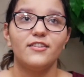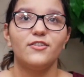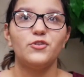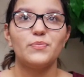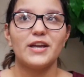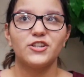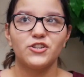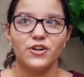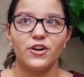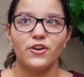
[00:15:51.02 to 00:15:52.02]
We make
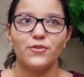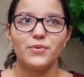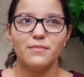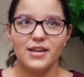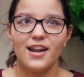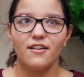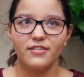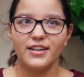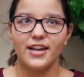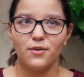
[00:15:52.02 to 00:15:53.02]
sure we meet
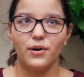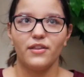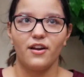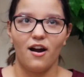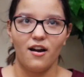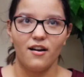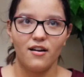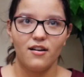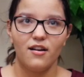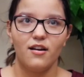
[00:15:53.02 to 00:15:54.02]
every kid where they are,
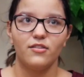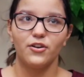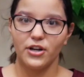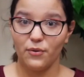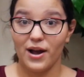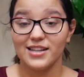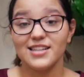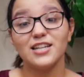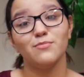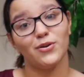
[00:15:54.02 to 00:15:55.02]
learning-wise
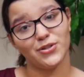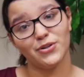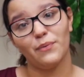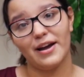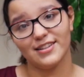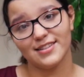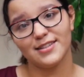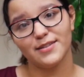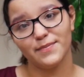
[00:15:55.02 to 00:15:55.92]
and emotional-wise.